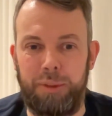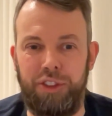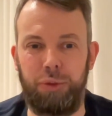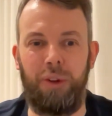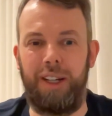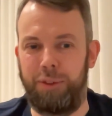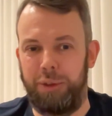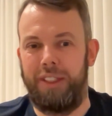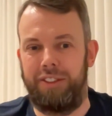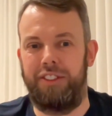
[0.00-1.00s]
which is why I'm
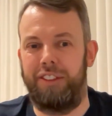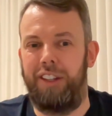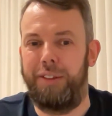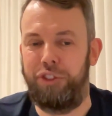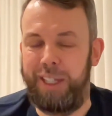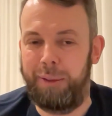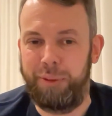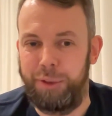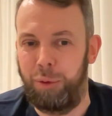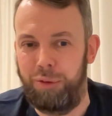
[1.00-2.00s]
doing this as a live chat
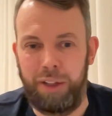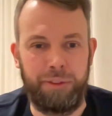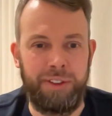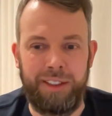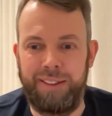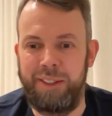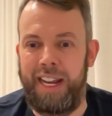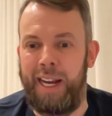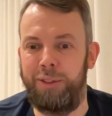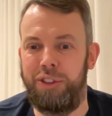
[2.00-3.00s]
with you all rather than a,
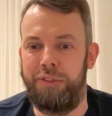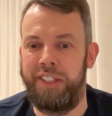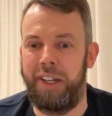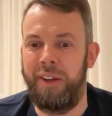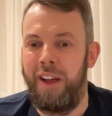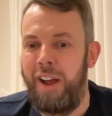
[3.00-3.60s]
a how-to video.